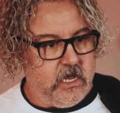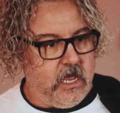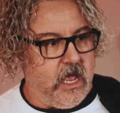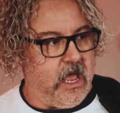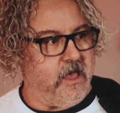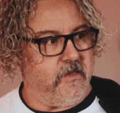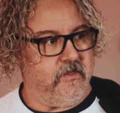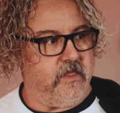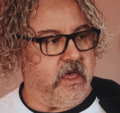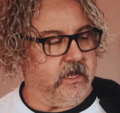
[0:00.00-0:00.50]

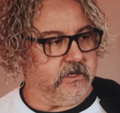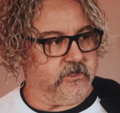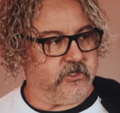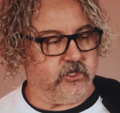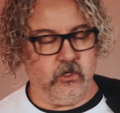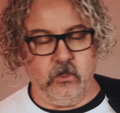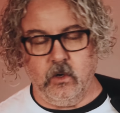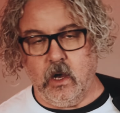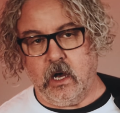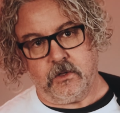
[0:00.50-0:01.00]
and then
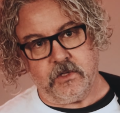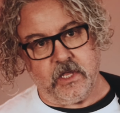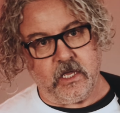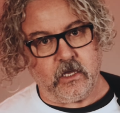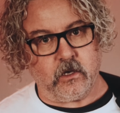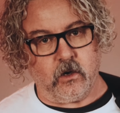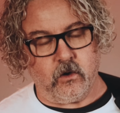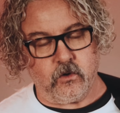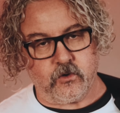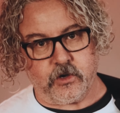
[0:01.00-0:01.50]
2 El
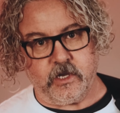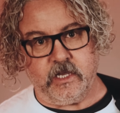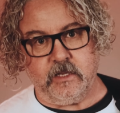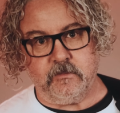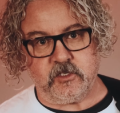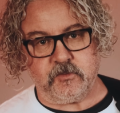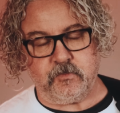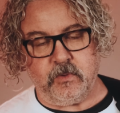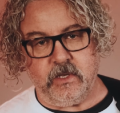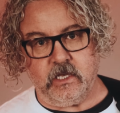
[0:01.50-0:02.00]
Nico
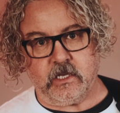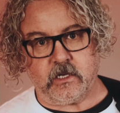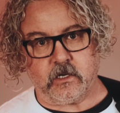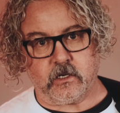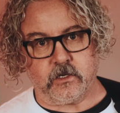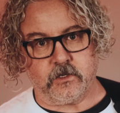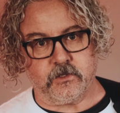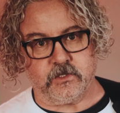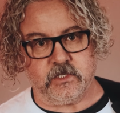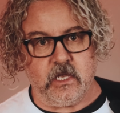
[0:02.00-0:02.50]
Cream
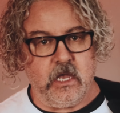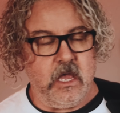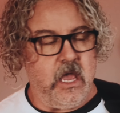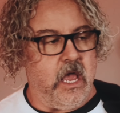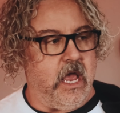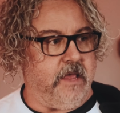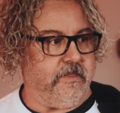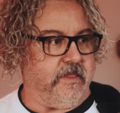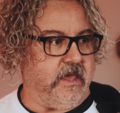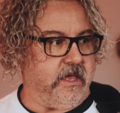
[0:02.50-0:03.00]
speakers,
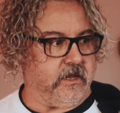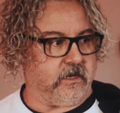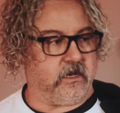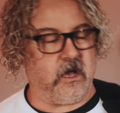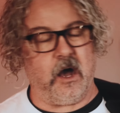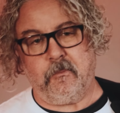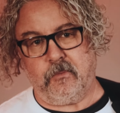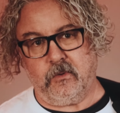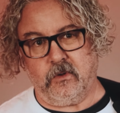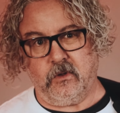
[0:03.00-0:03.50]
and then a
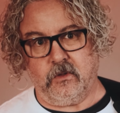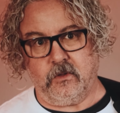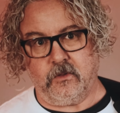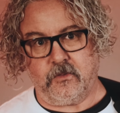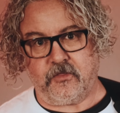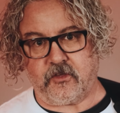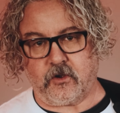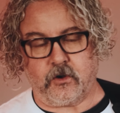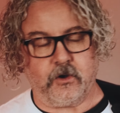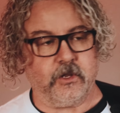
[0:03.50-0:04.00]
couple
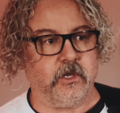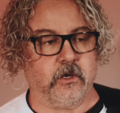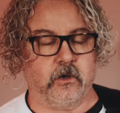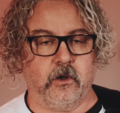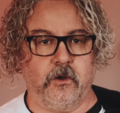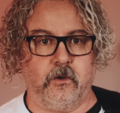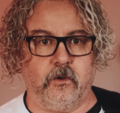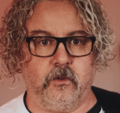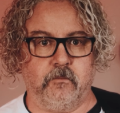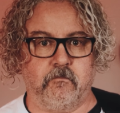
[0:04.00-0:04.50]

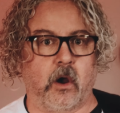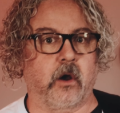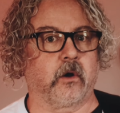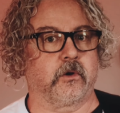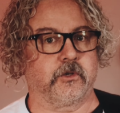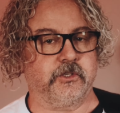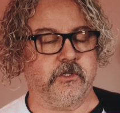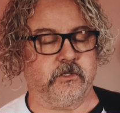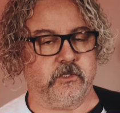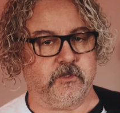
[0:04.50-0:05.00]
30-year-old
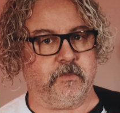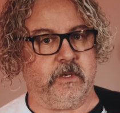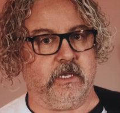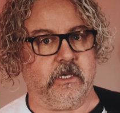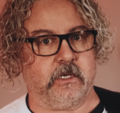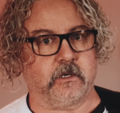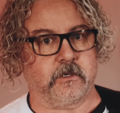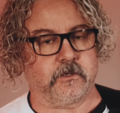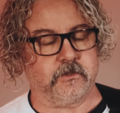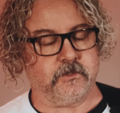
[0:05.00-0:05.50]
Marshall
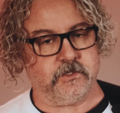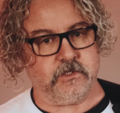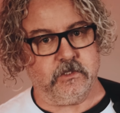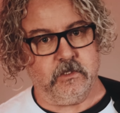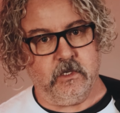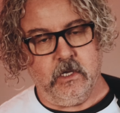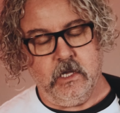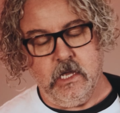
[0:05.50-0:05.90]
speakers.